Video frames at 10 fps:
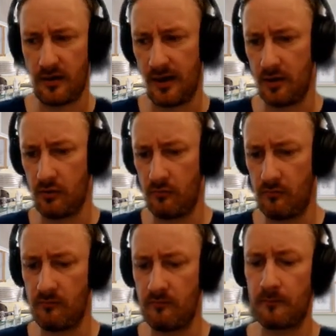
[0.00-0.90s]
I'll
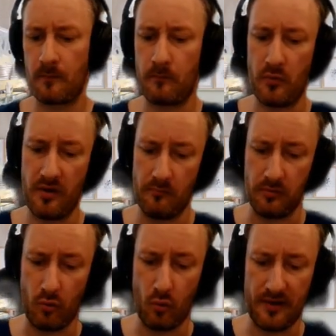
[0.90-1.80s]
put it
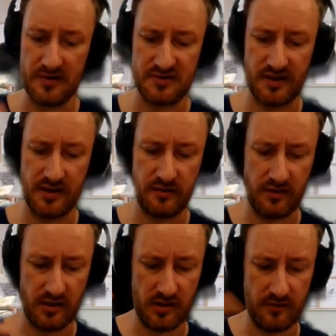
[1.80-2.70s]
below inside
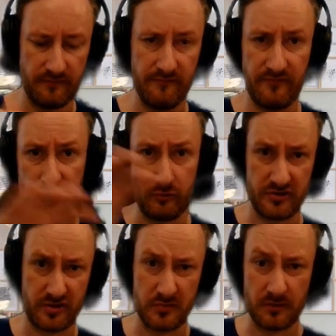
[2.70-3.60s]
the video
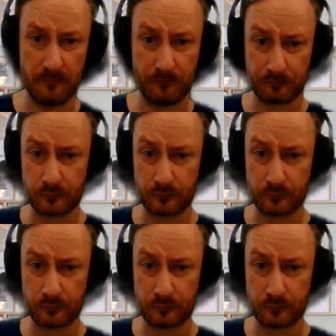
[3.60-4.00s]
description.